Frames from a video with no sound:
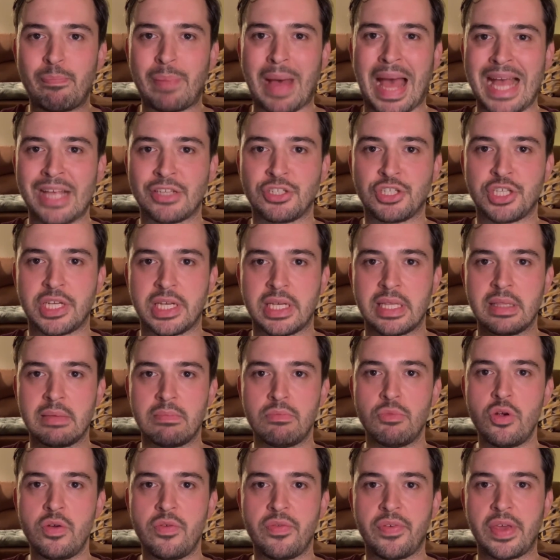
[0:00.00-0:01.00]
bashing the
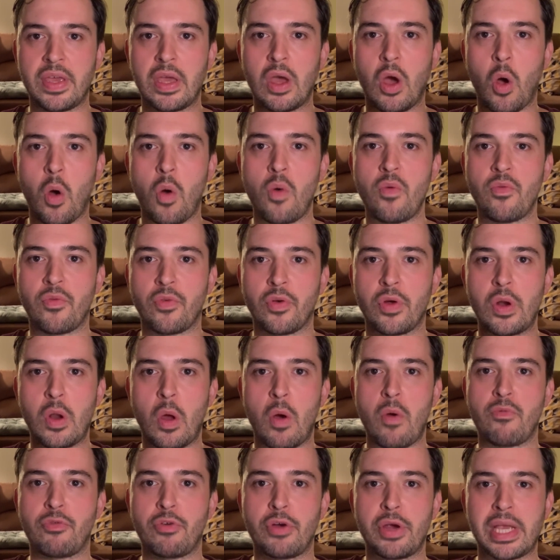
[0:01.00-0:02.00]
movie over and
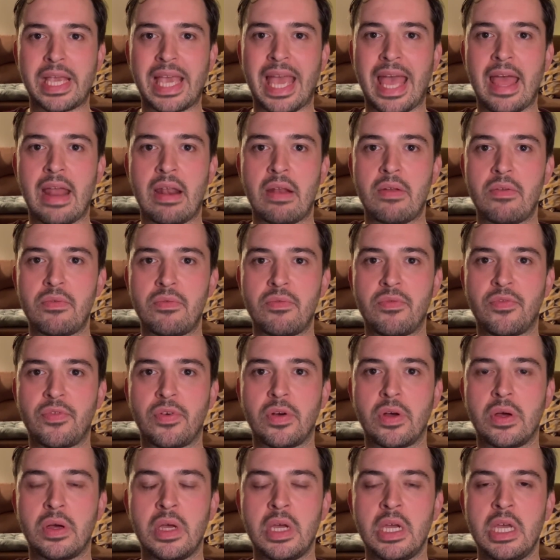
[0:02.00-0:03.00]
over again
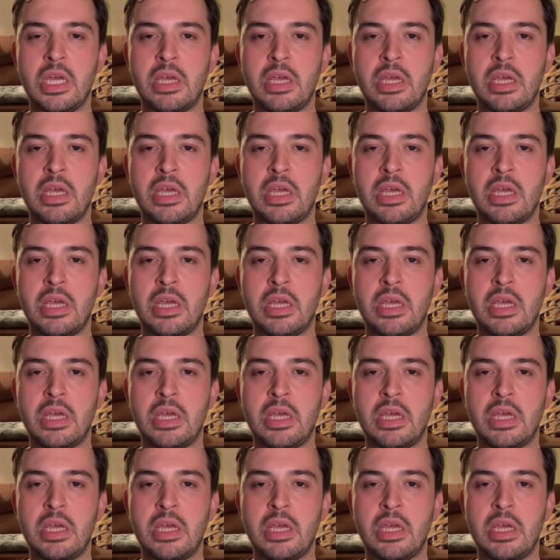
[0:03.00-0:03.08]
for